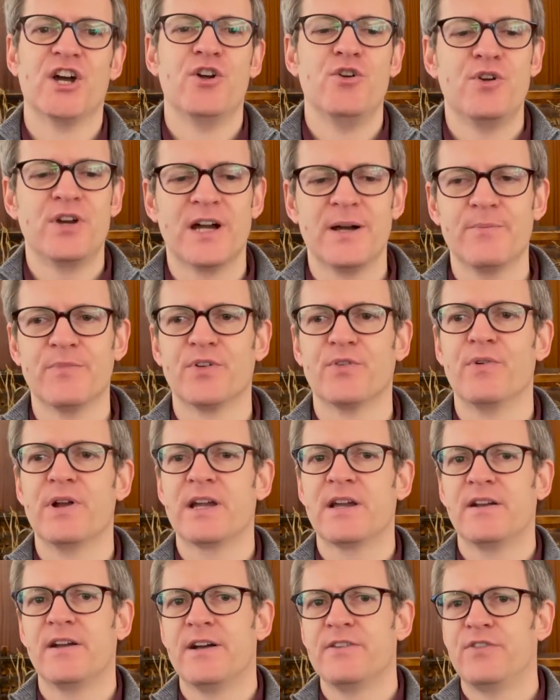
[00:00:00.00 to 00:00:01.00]
who comes and
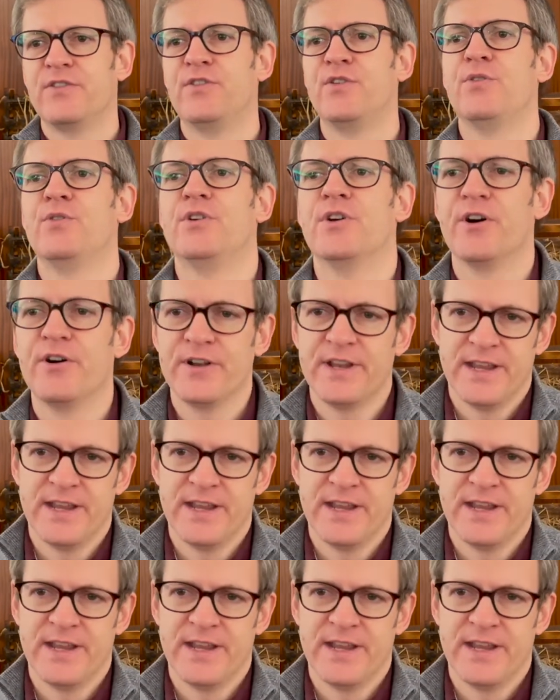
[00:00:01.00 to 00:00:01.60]
recognizes who God